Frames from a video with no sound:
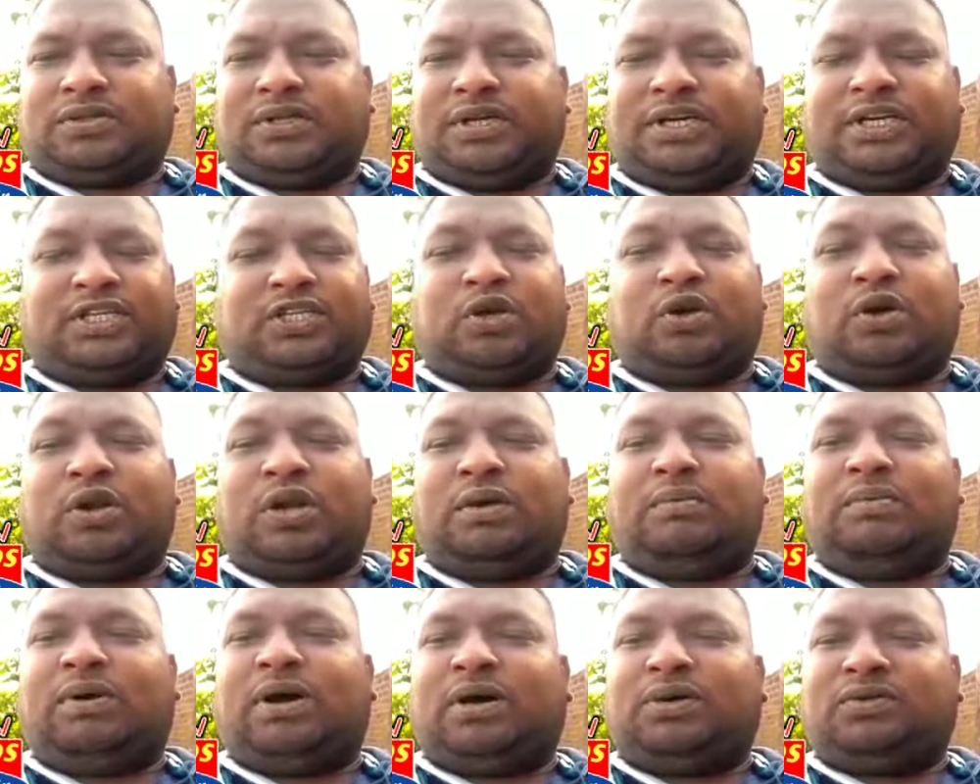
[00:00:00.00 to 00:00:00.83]
it is all
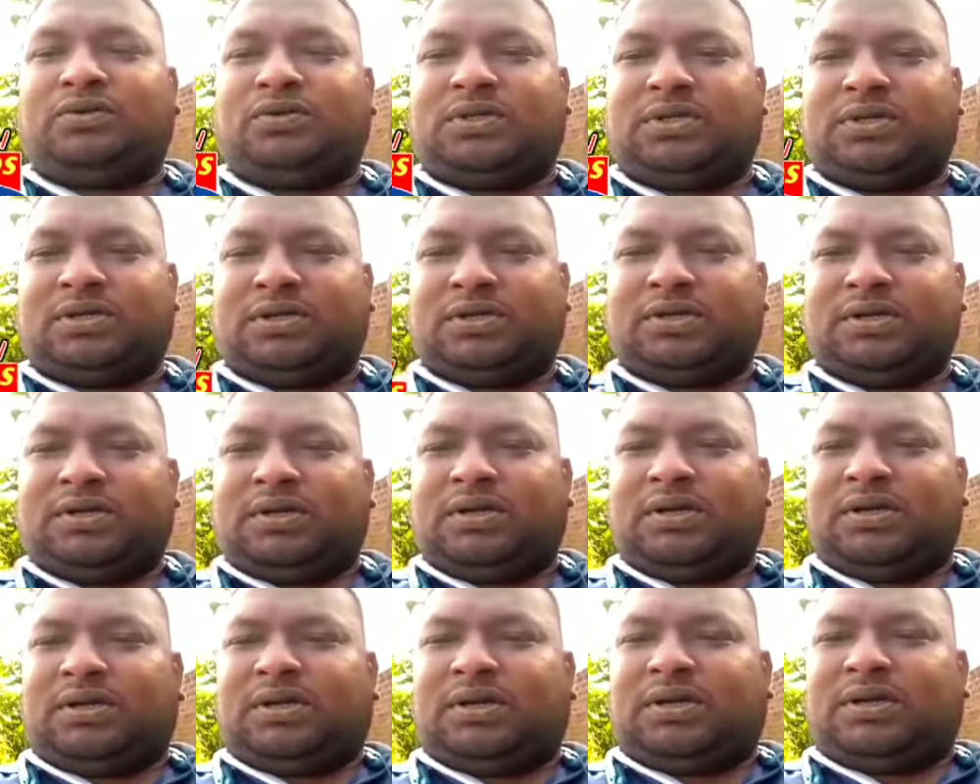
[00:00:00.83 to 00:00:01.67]
about
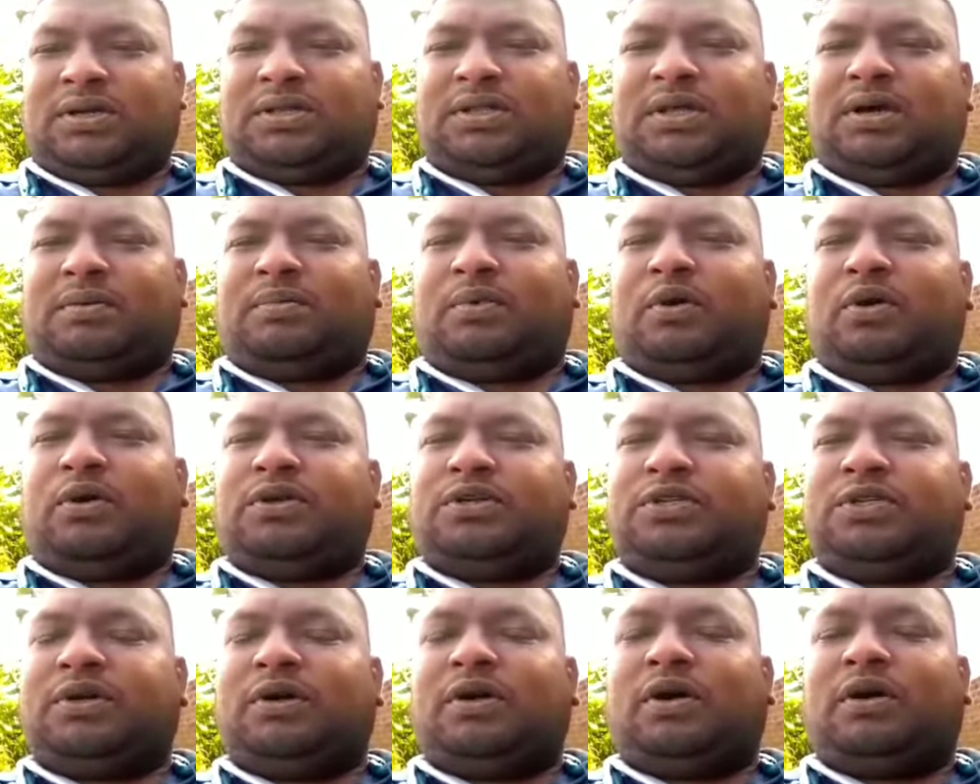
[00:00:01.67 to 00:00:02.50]
the
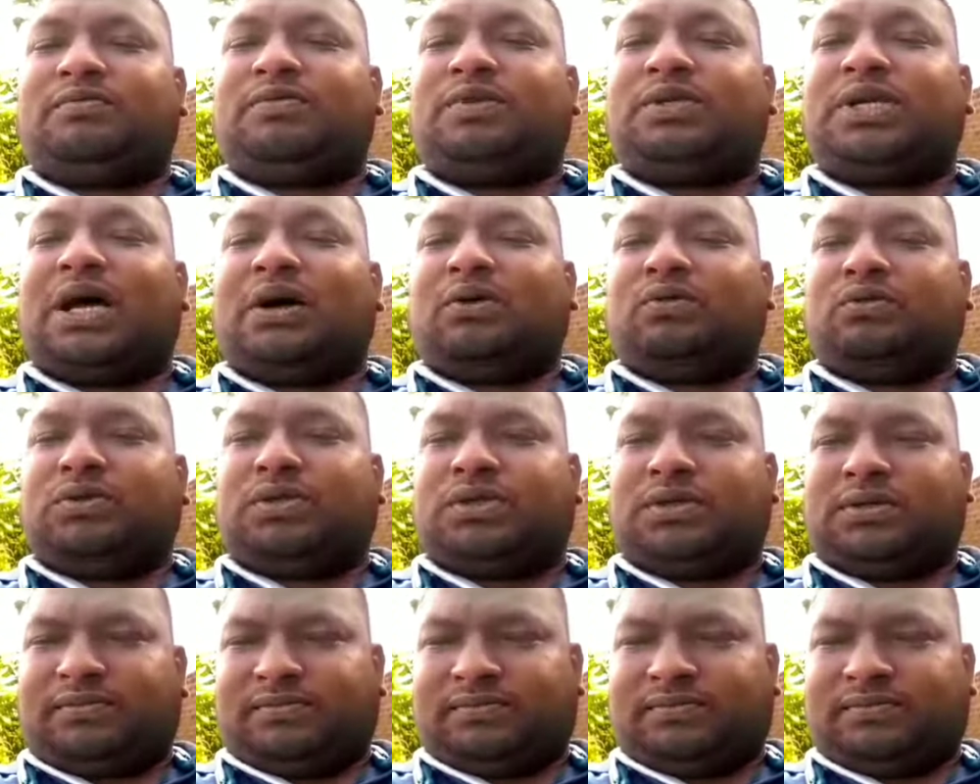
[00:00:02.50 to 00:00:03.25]
producing of sound.